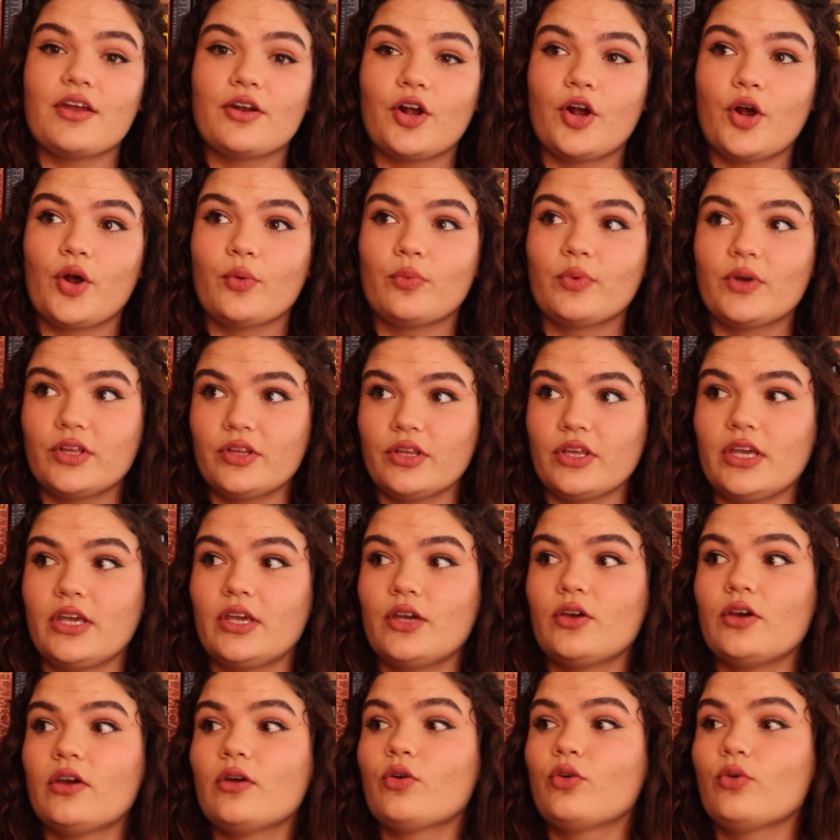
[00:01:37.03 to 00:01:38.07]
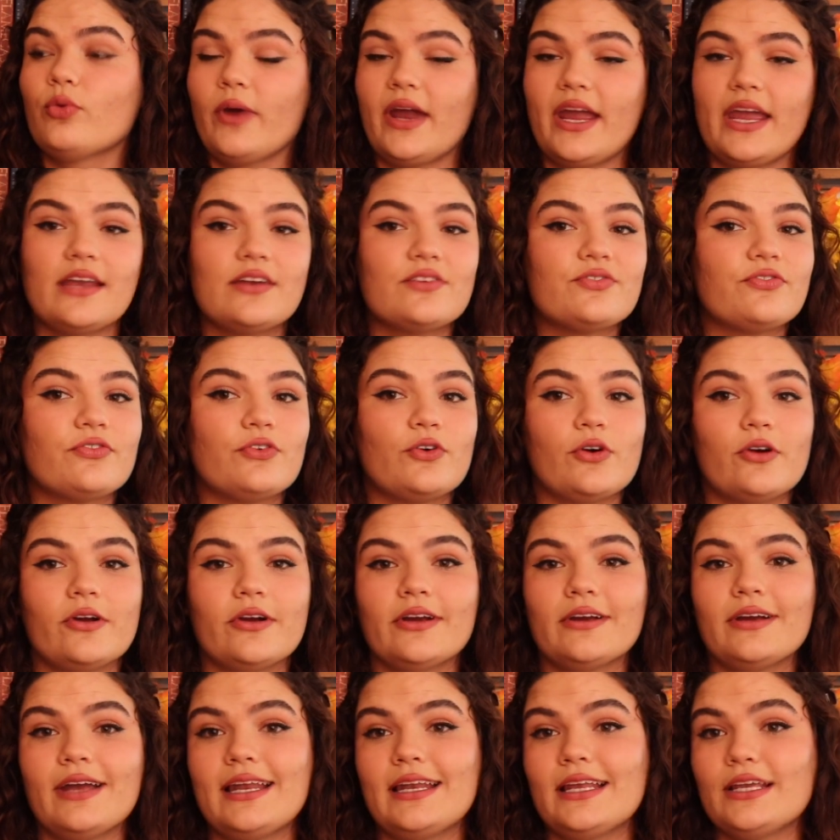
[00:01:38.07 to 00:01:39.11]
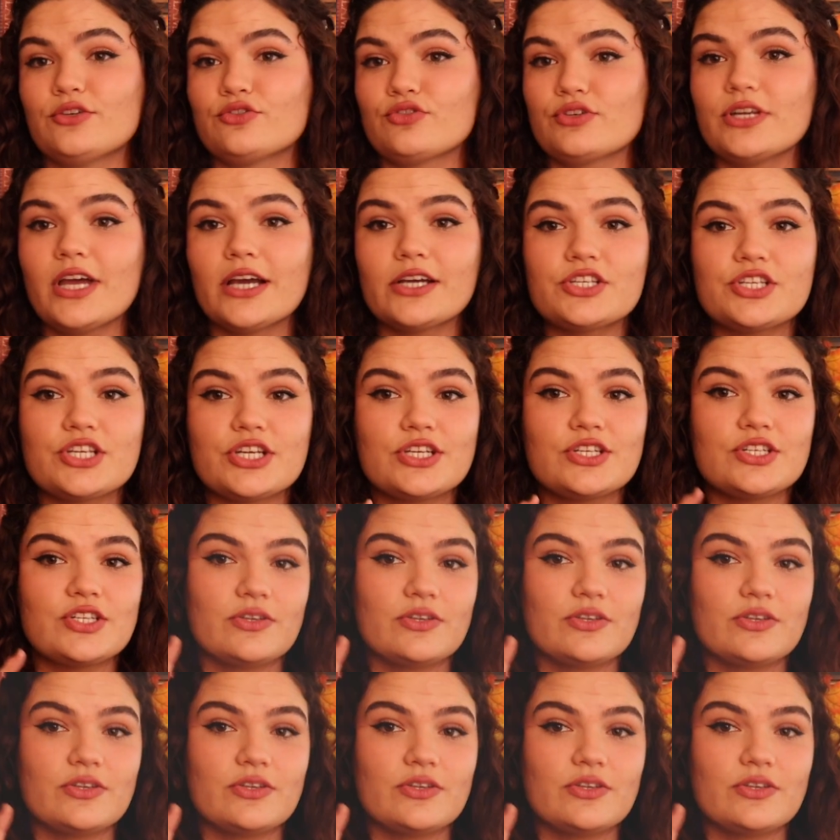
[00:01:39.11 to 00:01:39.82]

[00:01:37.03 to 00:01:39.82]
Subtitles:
are really great for an introduction